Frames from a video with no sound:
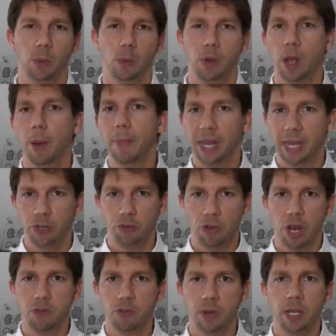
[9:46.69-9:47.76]
We'll come back in
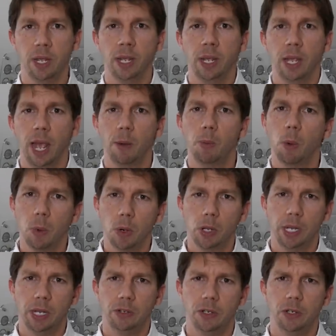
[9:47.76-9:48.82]
January, and what we're
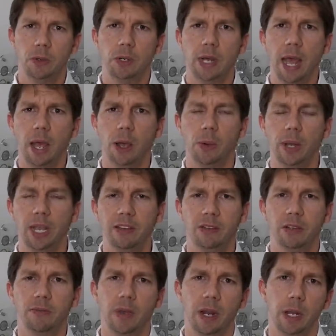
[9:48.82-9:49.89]
looking to do now is
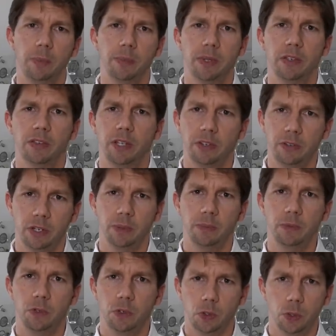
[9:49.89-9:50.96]
develop the
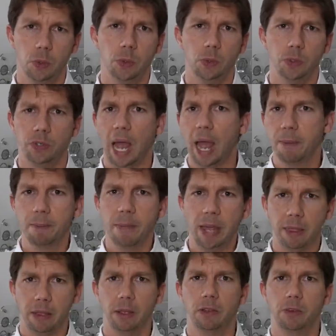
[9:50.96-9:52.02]
systems, tools, and
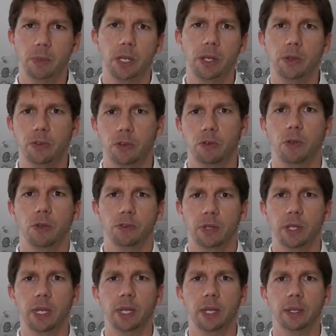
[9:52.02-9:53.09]
methods we used across
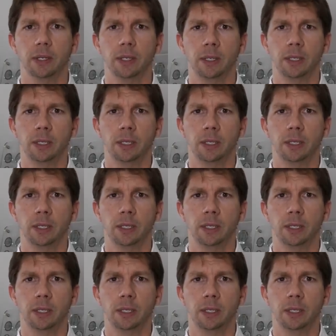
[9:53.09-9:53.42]
the year.